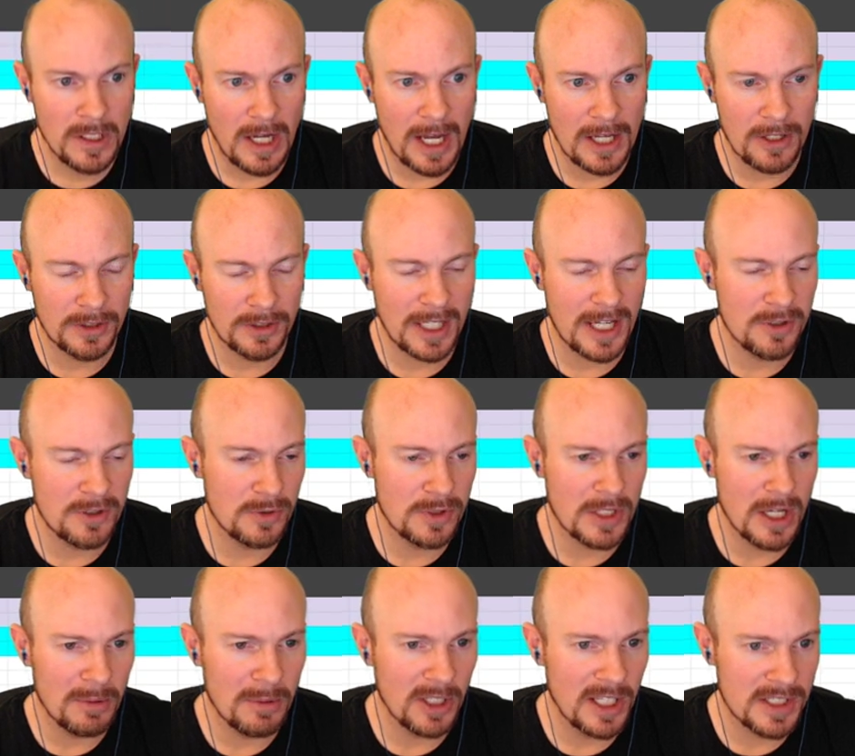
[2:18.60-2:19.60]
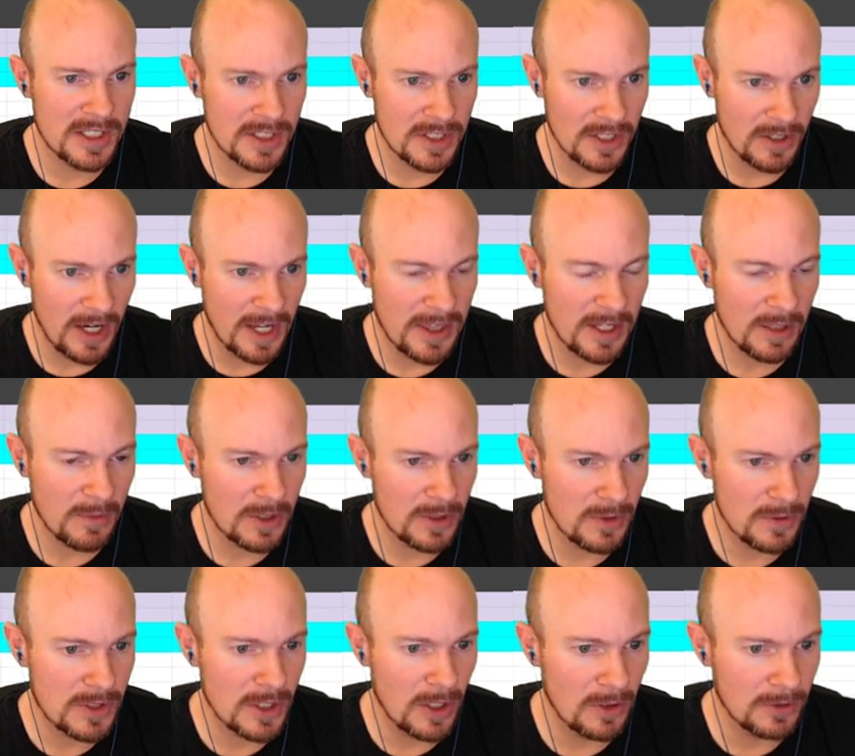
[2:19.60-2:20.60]
I don't think I do double S's here. I think we
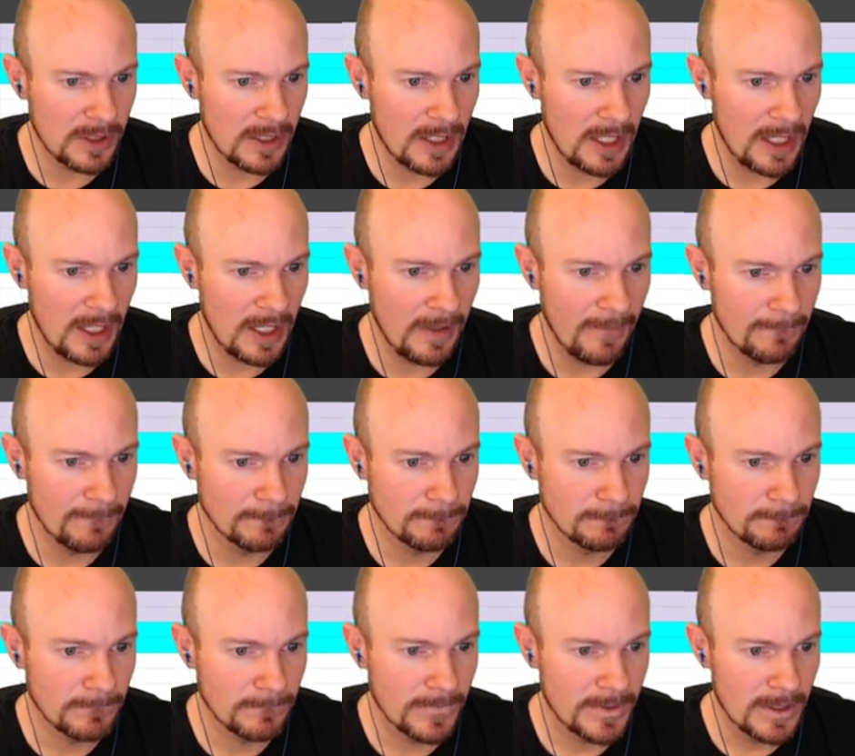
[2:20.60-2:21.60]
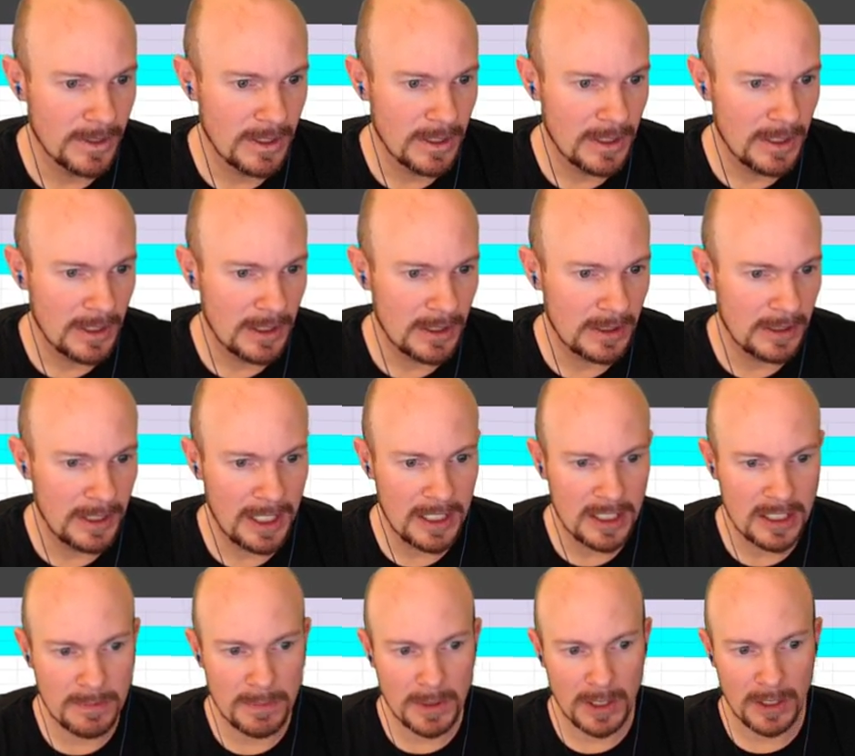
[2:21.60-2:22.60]
do Zoltan A,
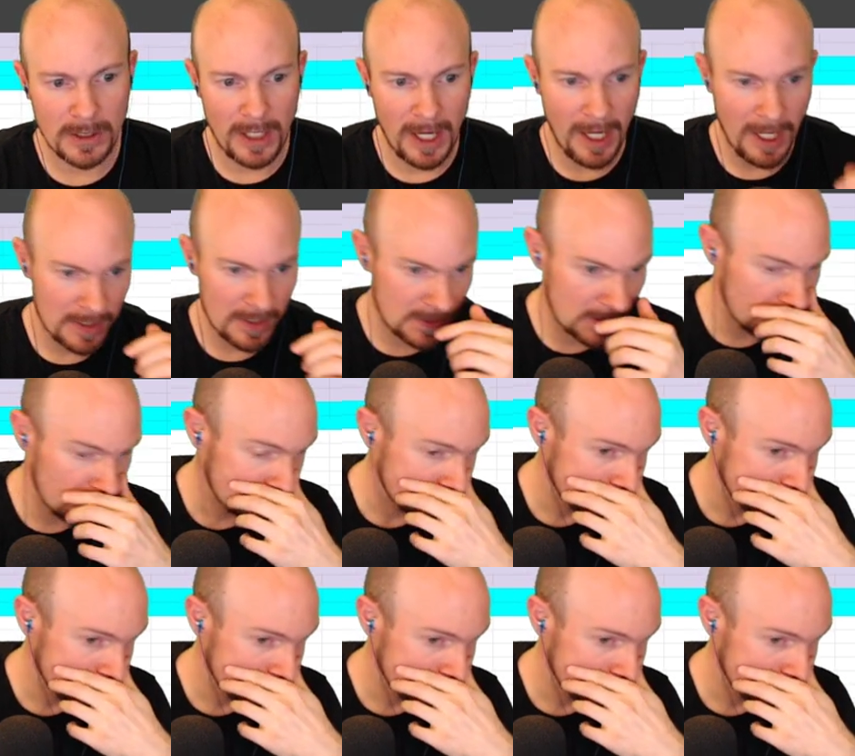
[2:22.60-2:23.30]
Lanius B or S.